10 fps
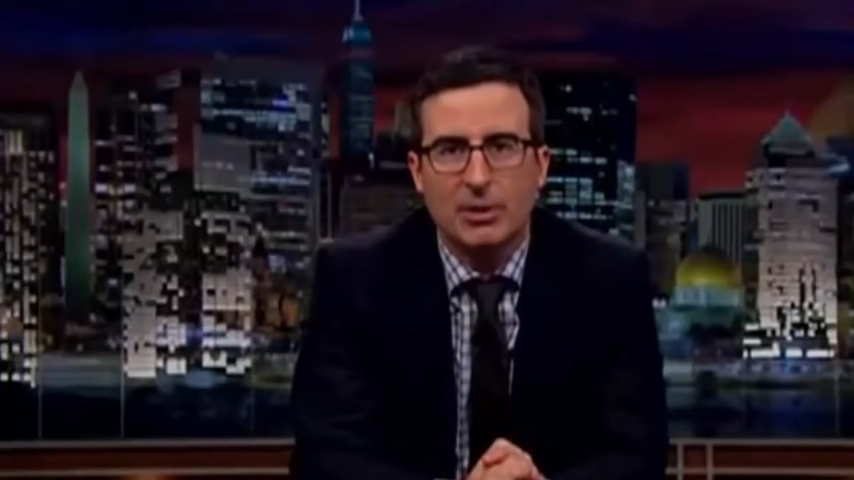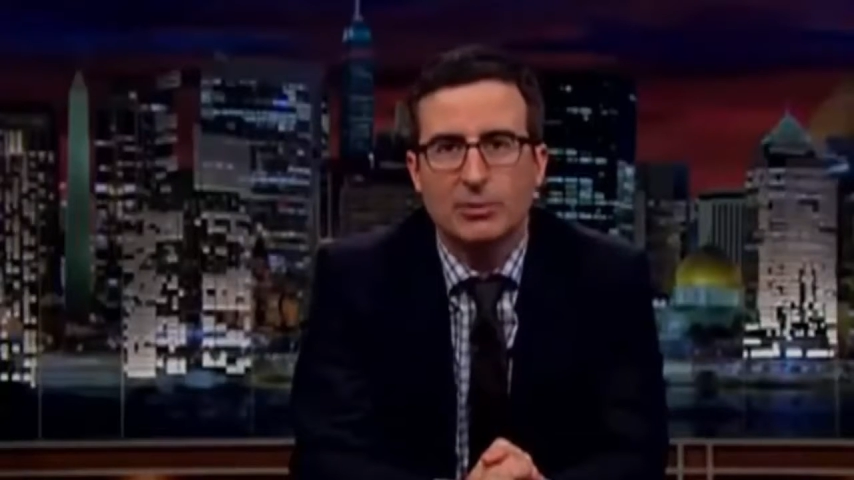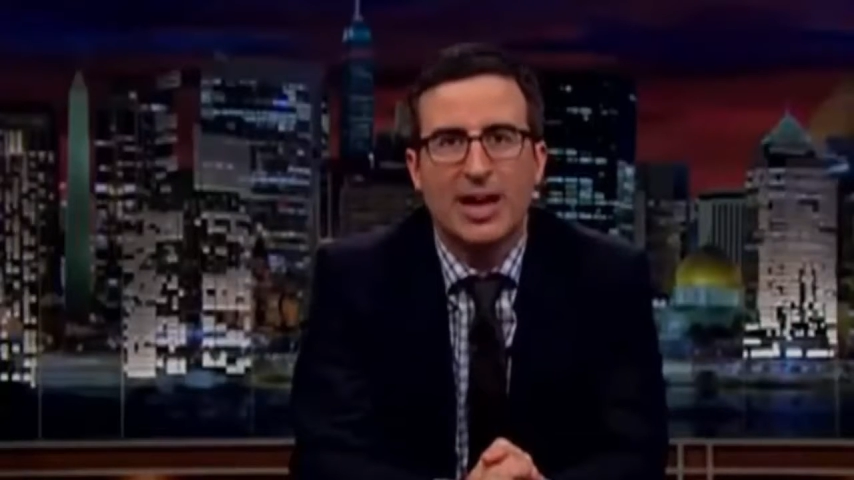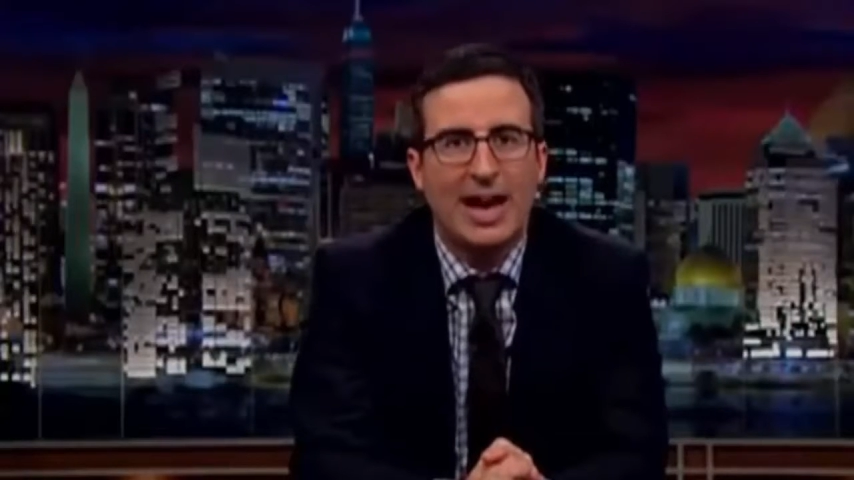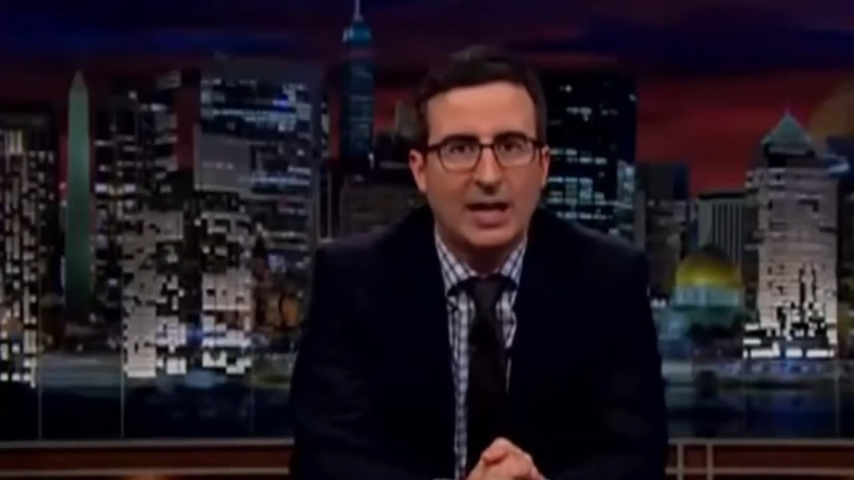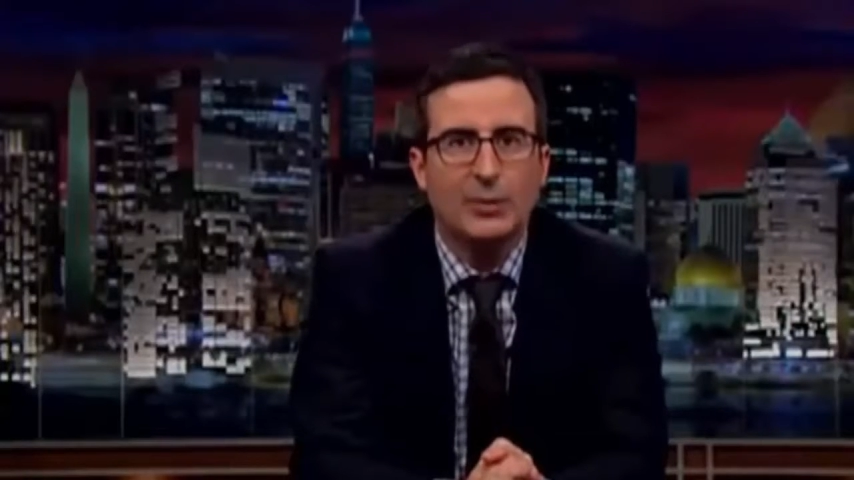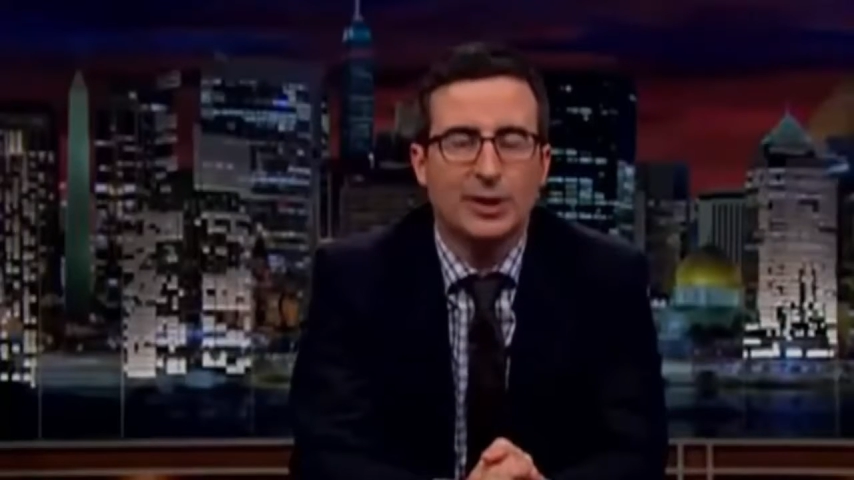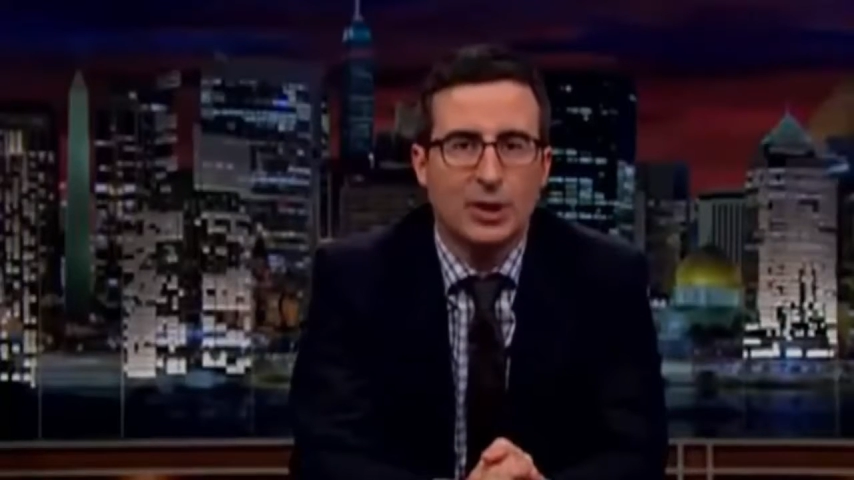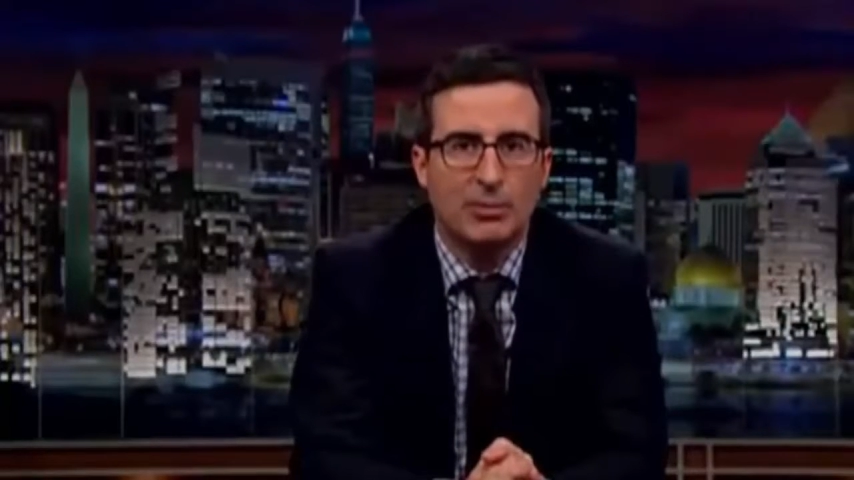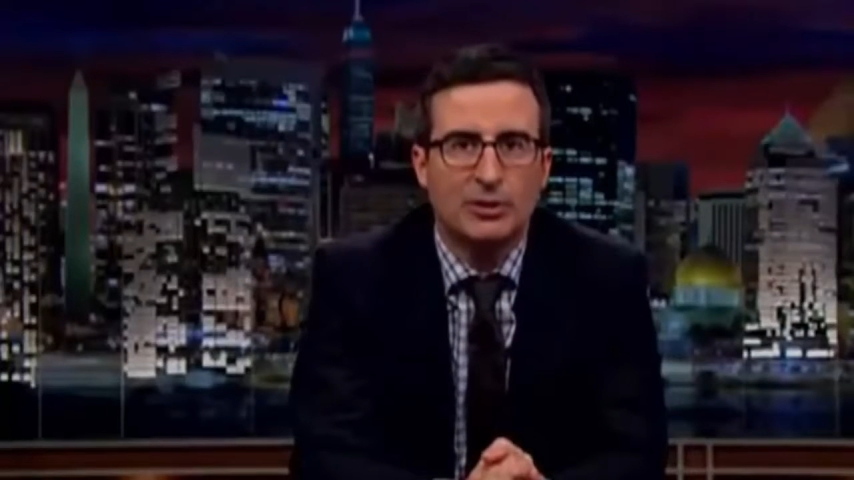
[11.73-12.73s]
most
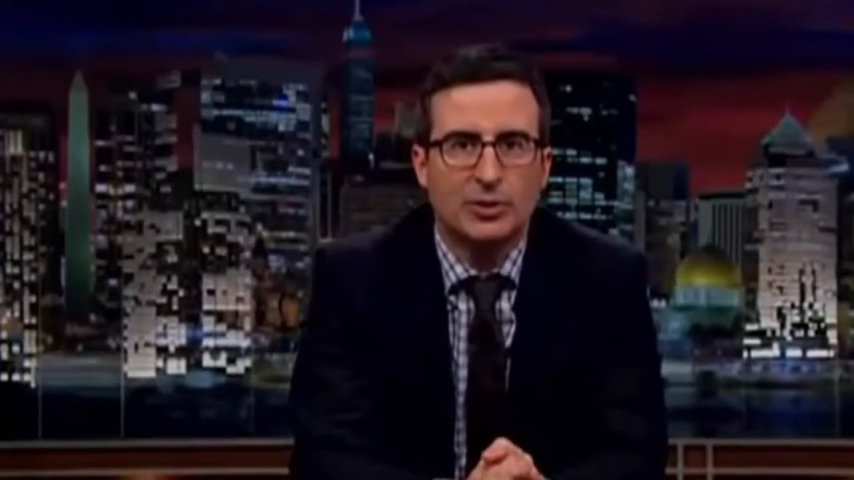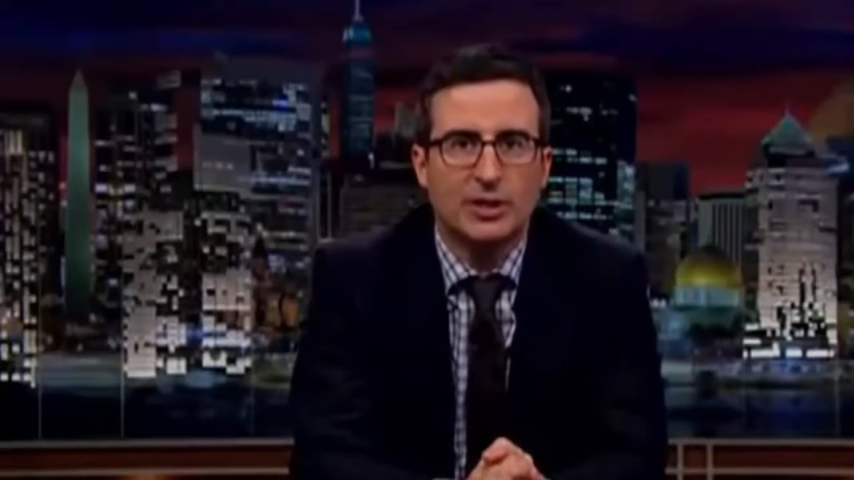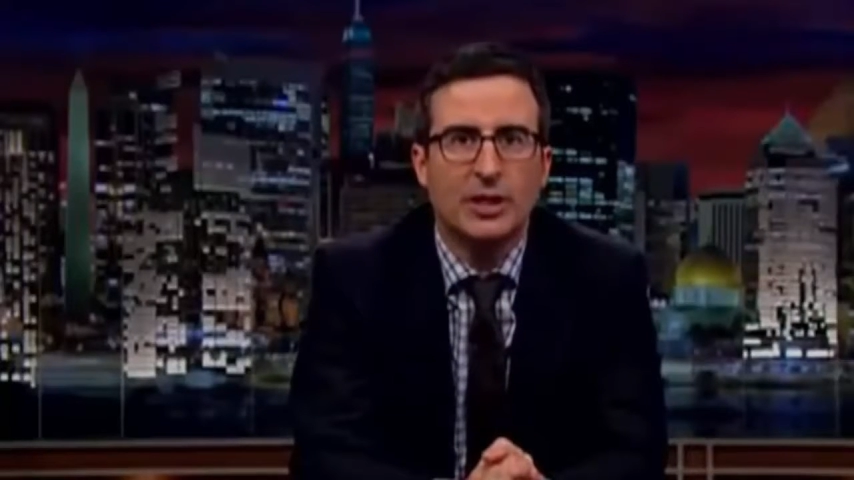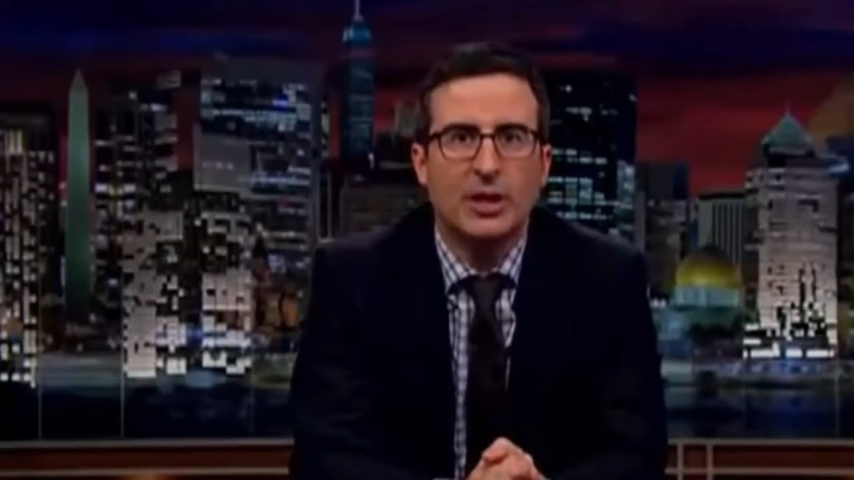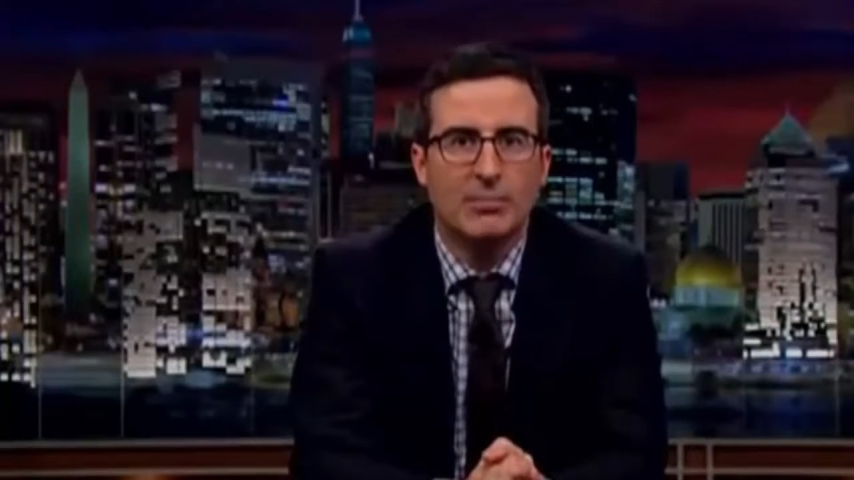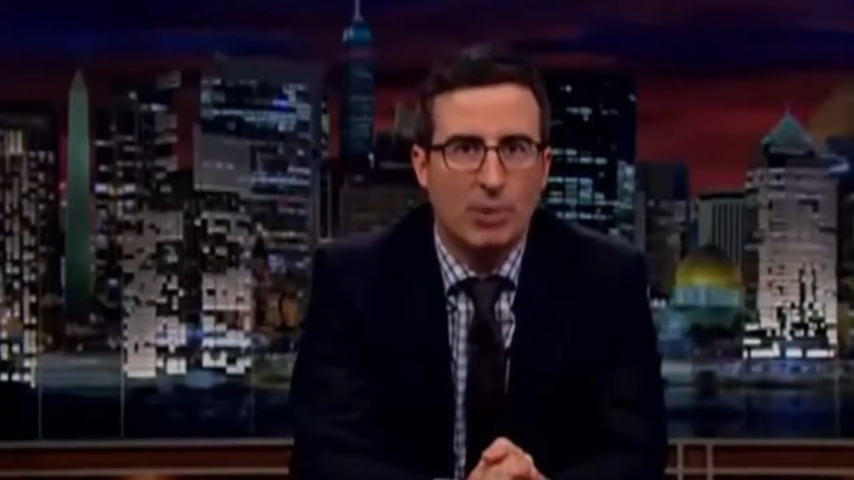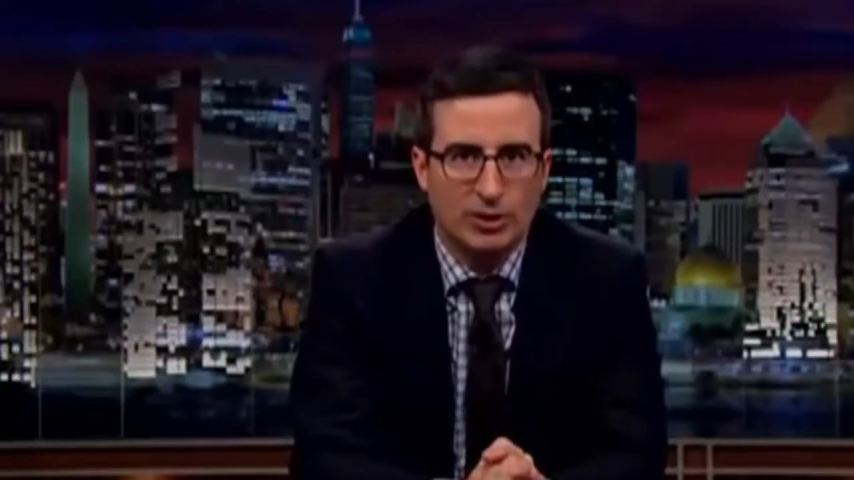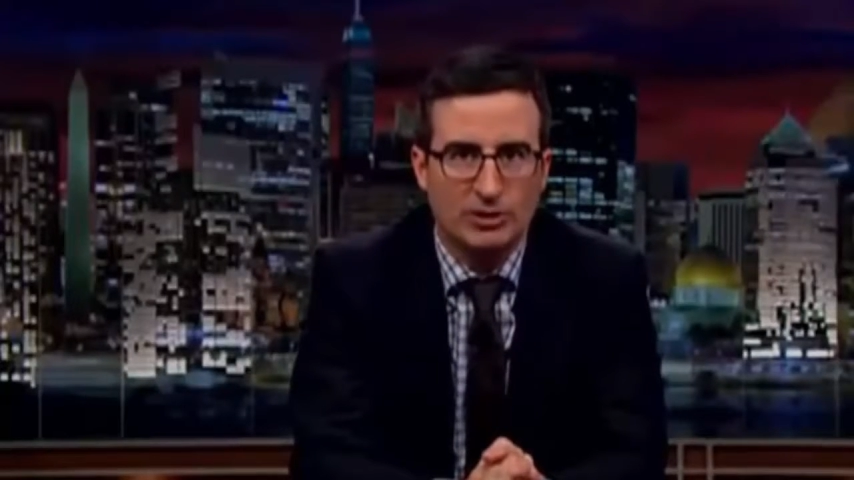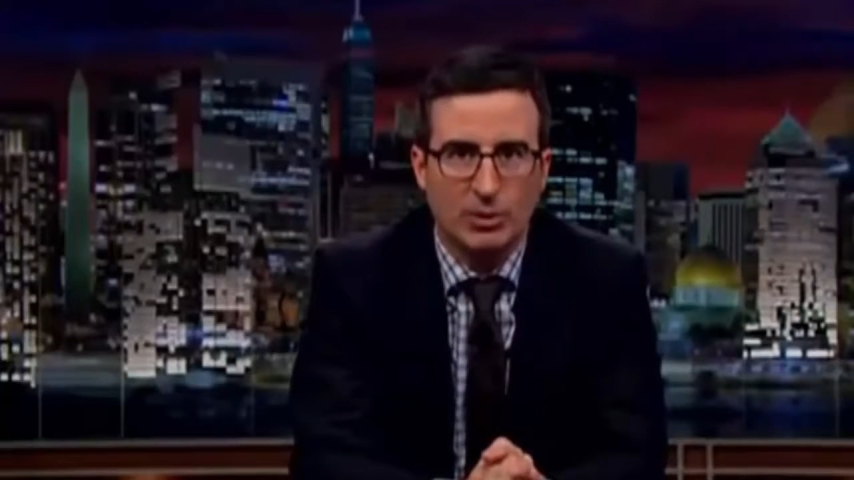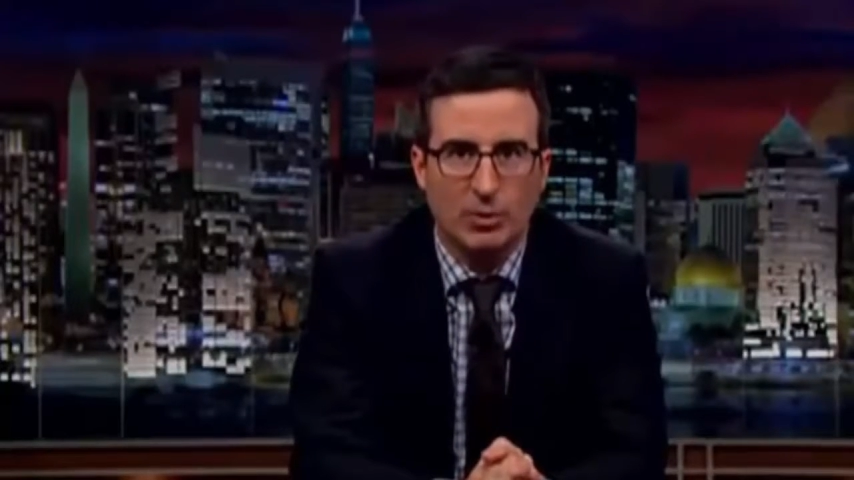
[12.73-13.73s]
accurate commentary
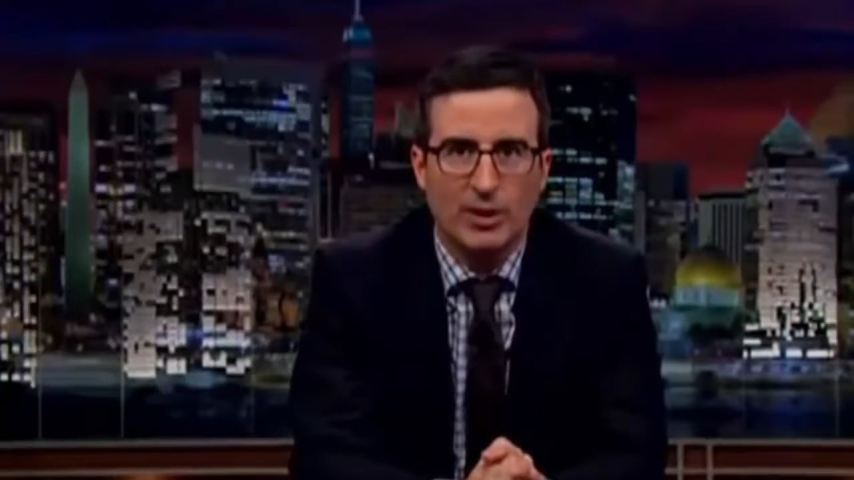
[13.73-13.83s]
possible,